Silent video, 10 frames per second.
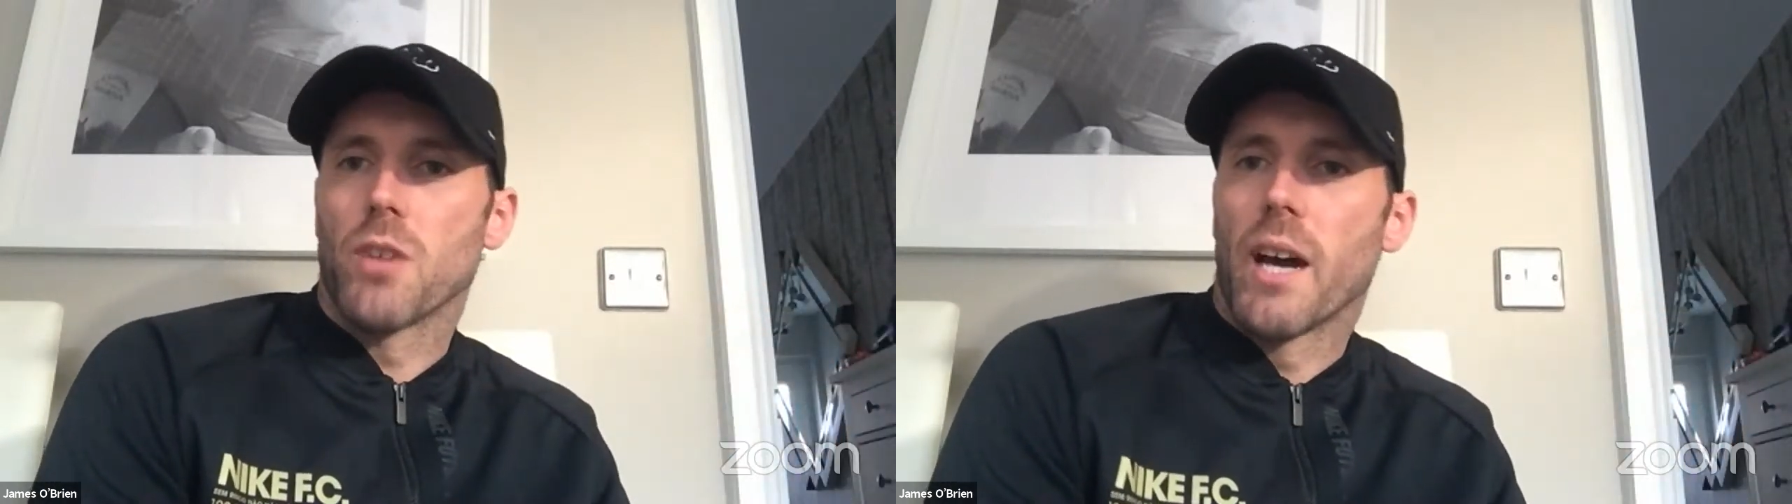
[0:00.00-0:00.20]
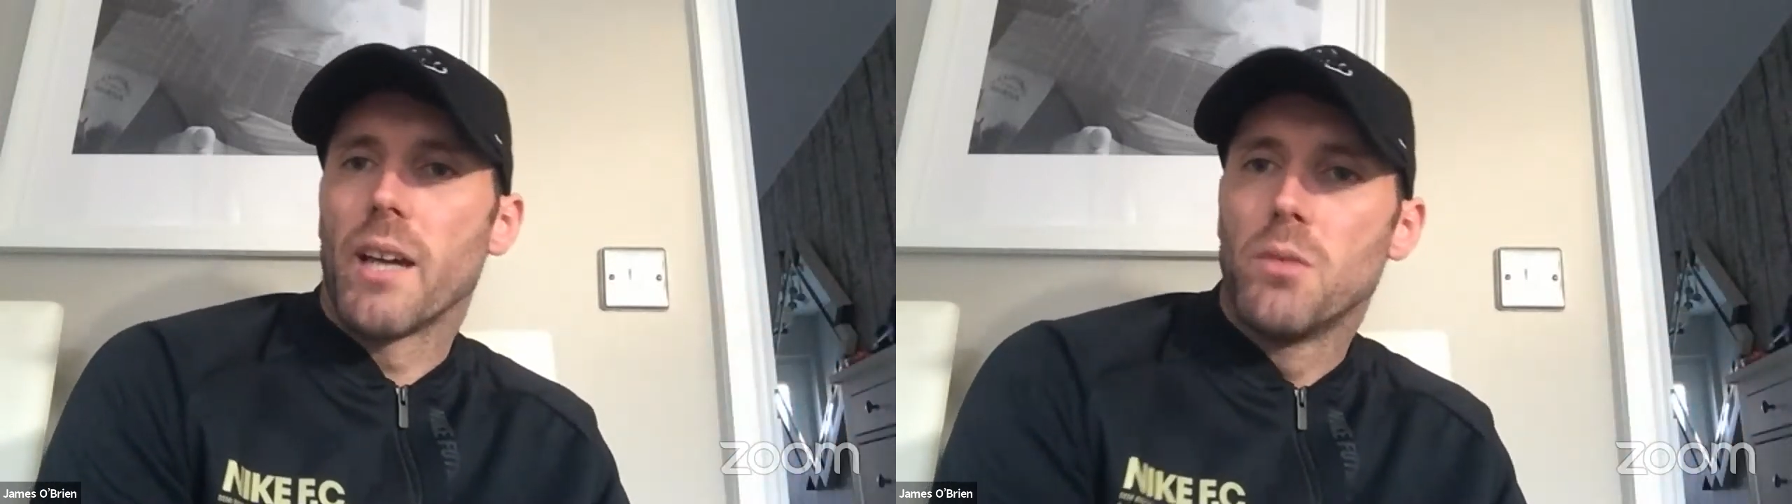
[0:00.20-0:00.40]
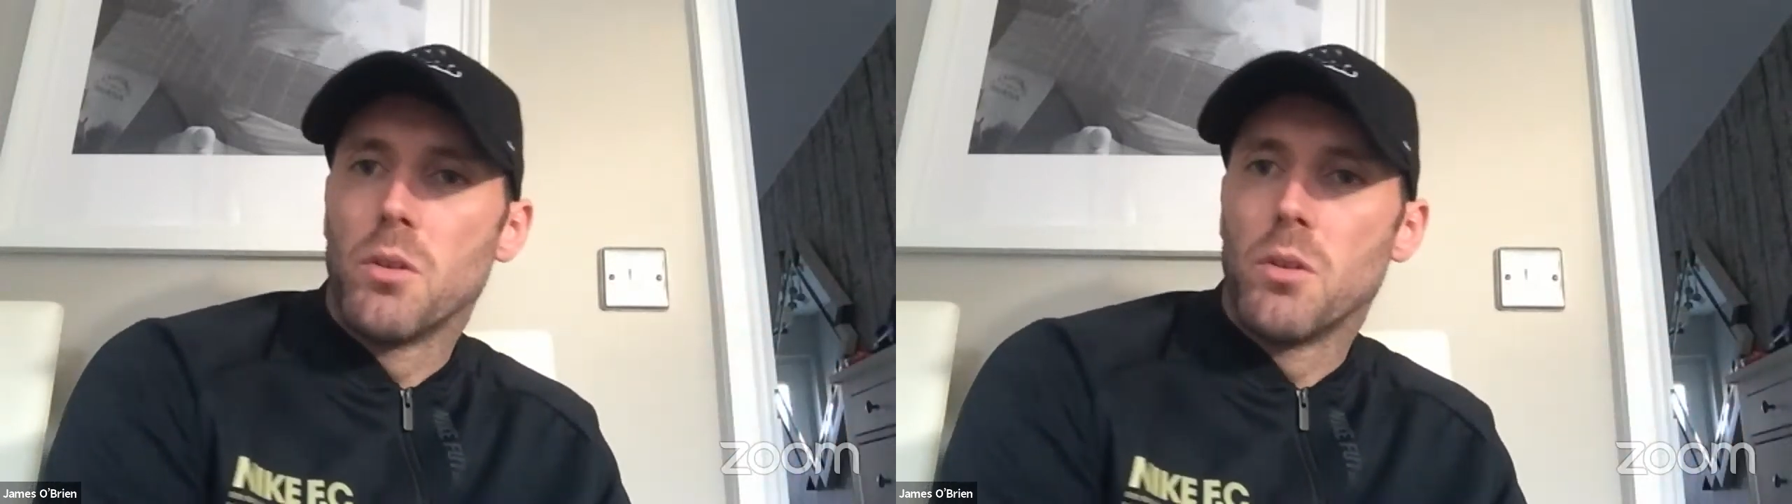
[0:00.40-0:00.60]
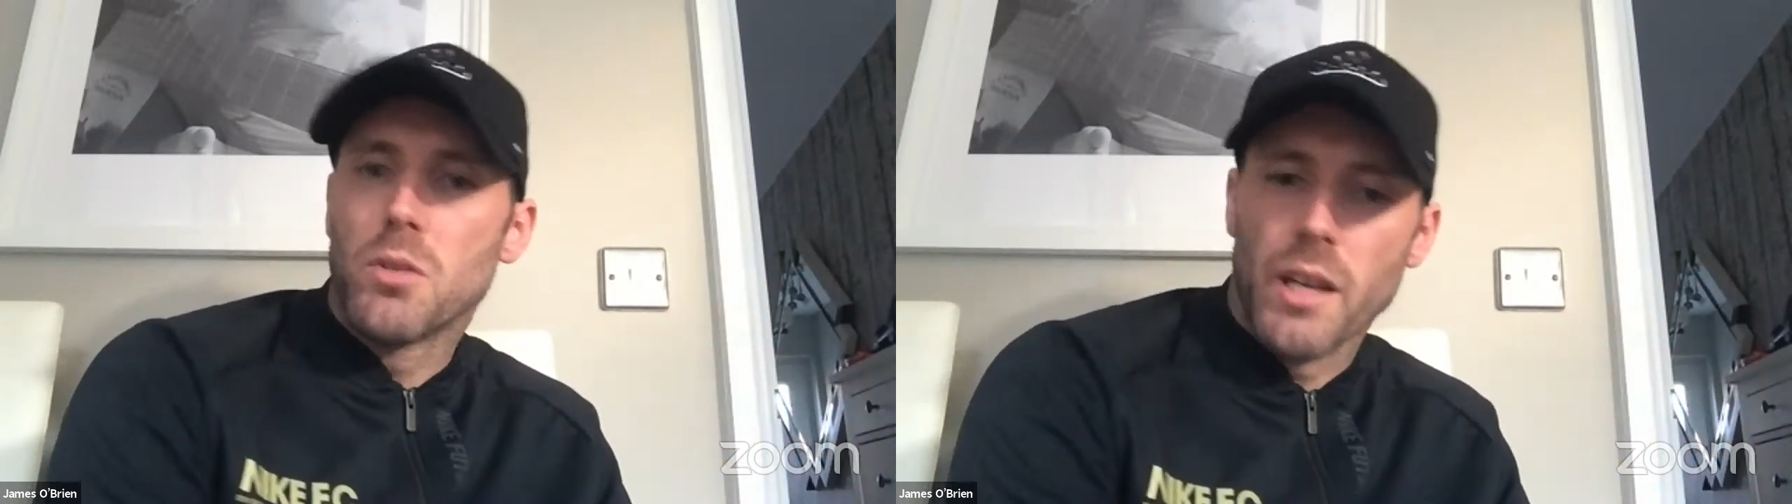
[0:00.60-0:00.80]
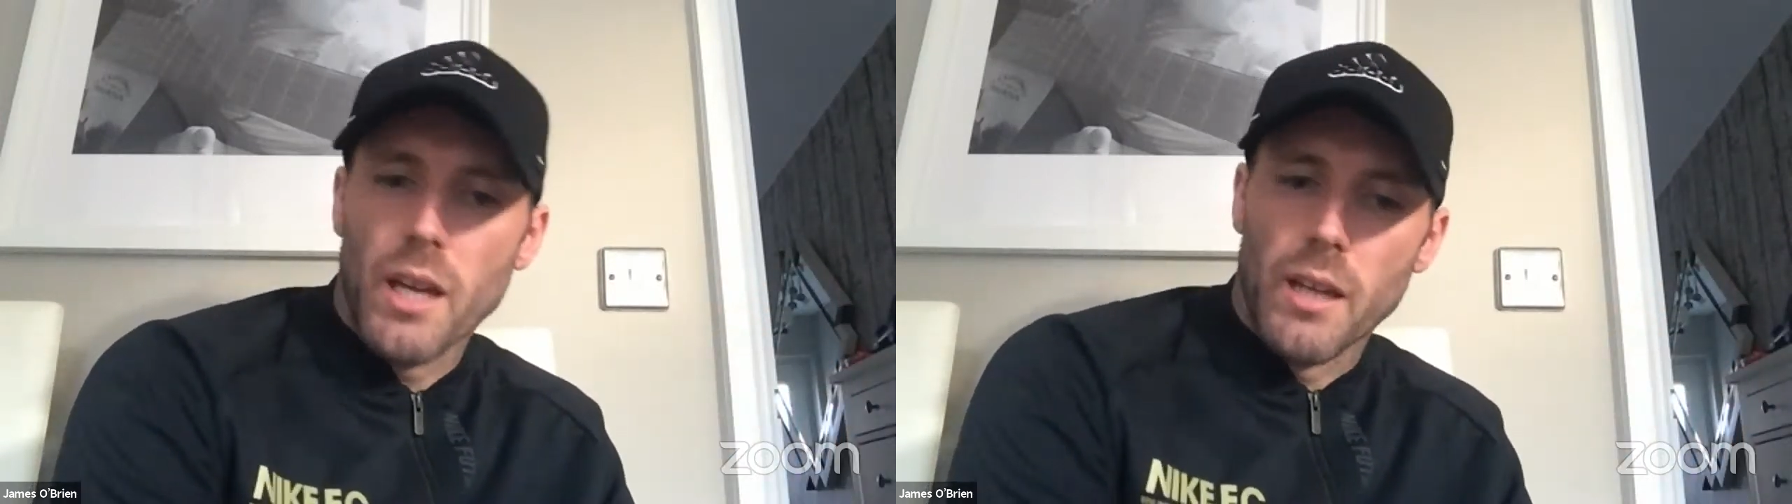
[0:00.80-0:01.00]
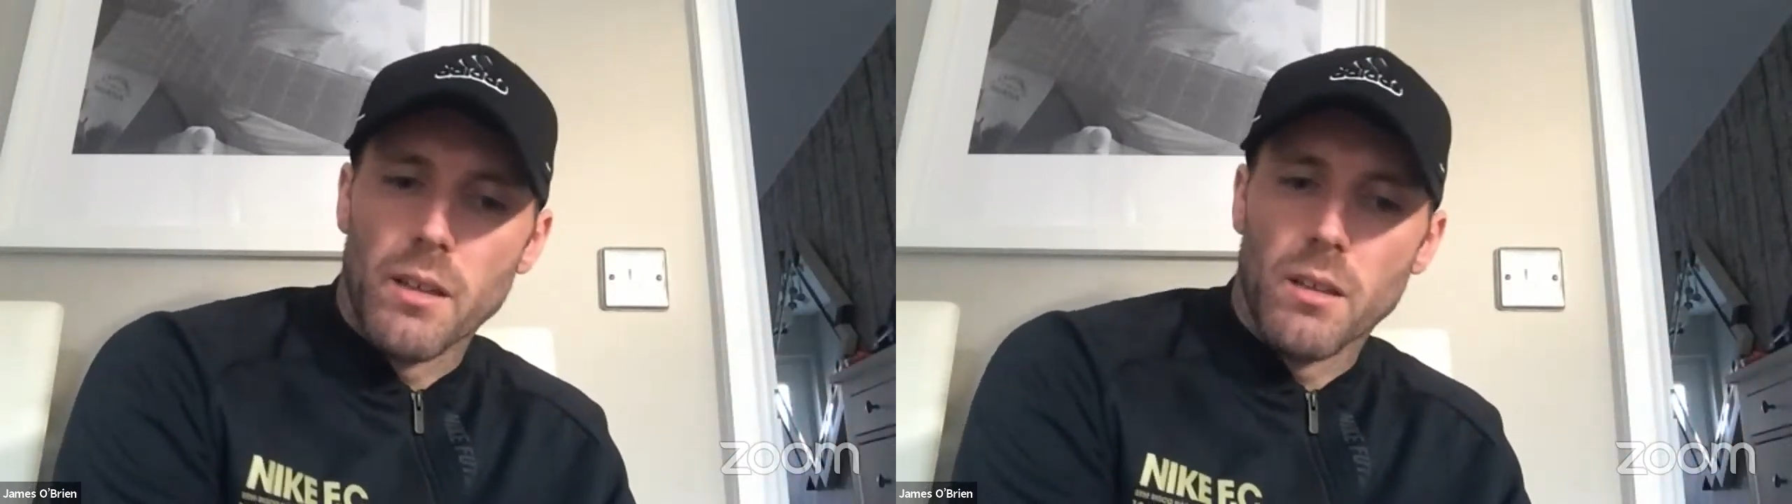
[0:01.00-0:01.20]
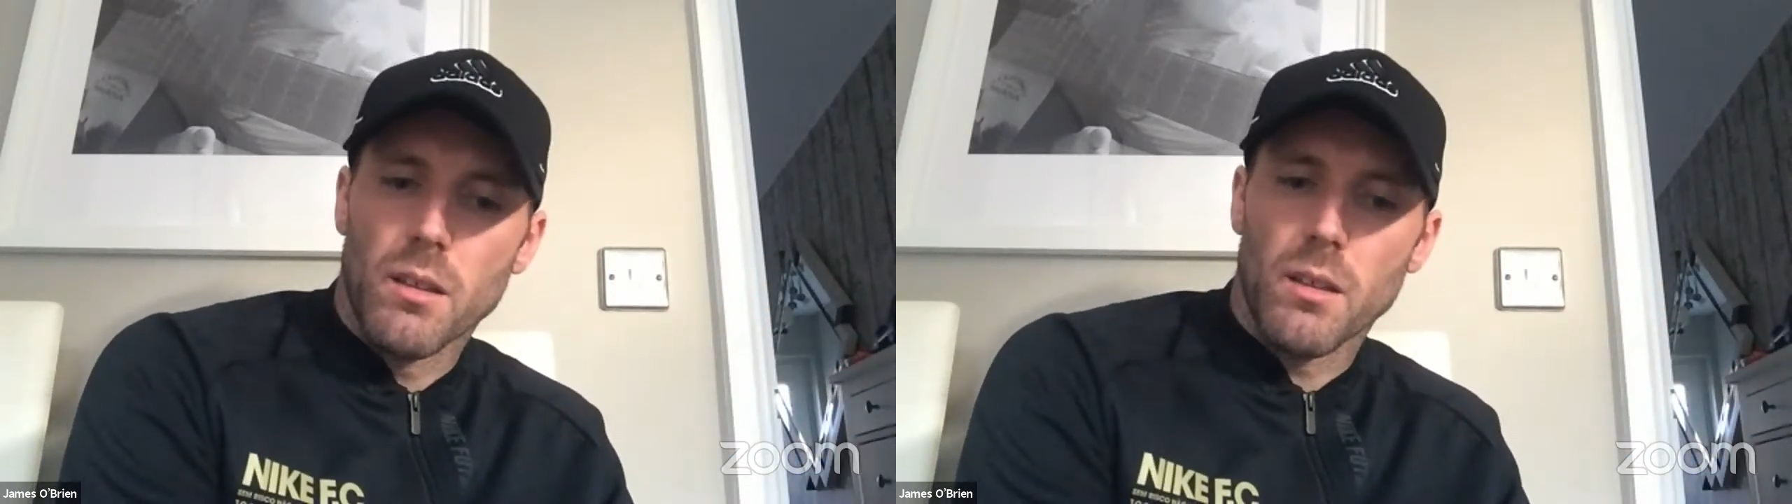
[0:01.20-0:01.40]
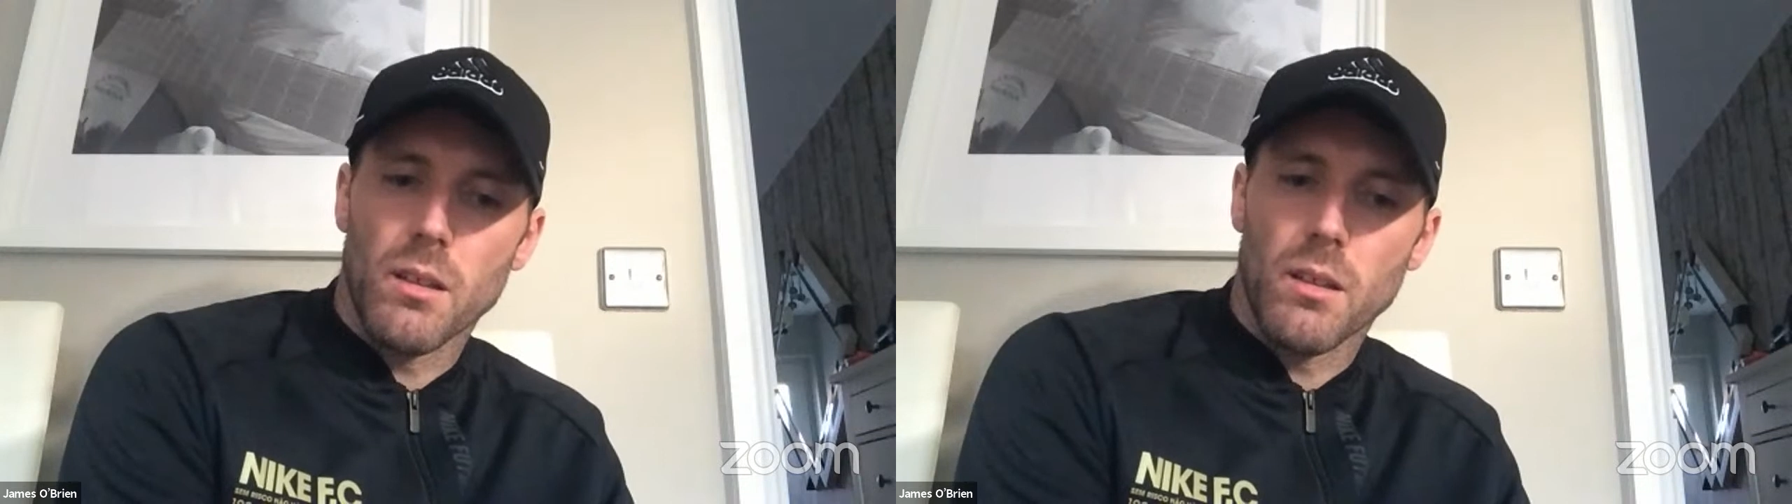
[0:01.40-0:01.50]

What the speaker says: rivals in it,